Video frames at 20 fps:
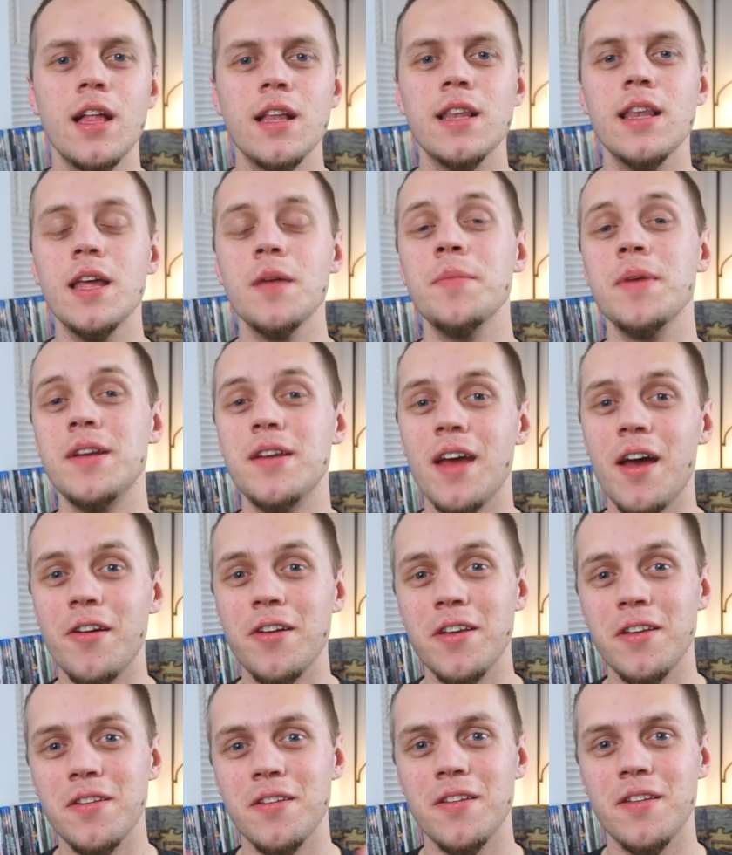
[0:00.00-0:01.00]
Let me down
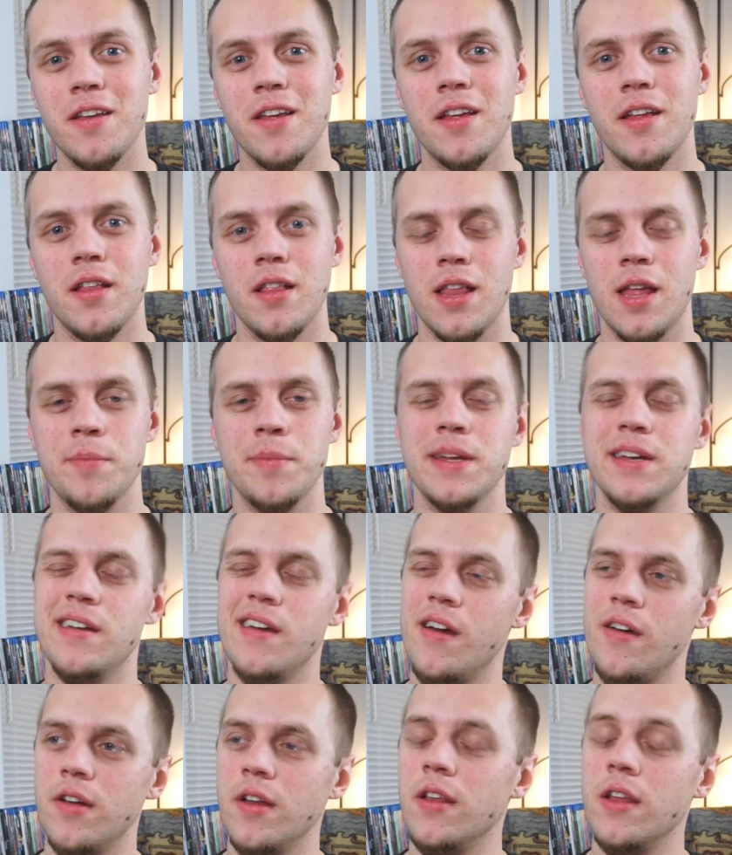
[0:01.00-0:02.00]
in
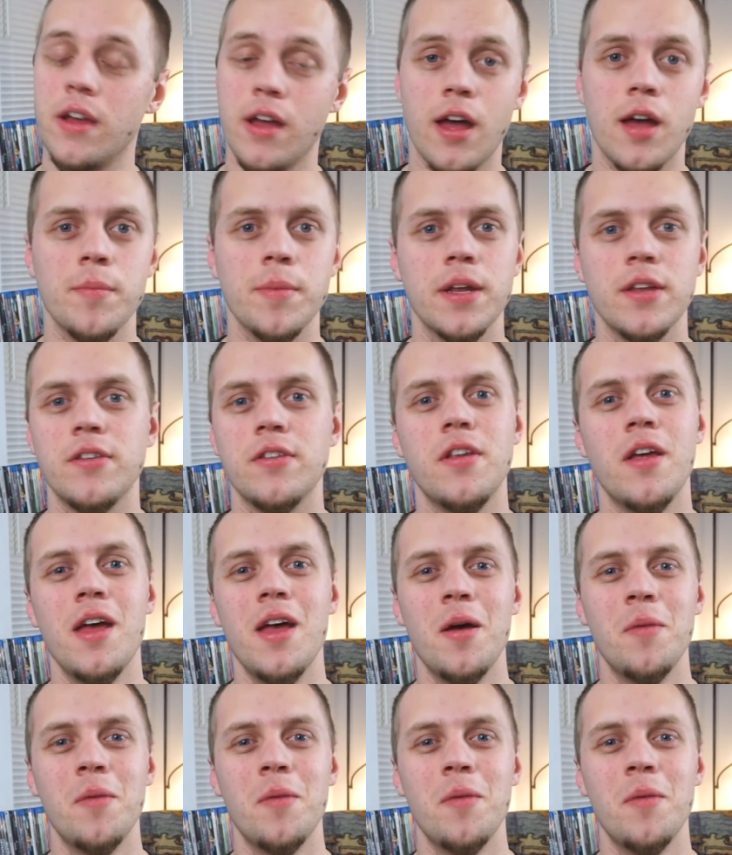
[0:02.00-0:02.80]
the comments.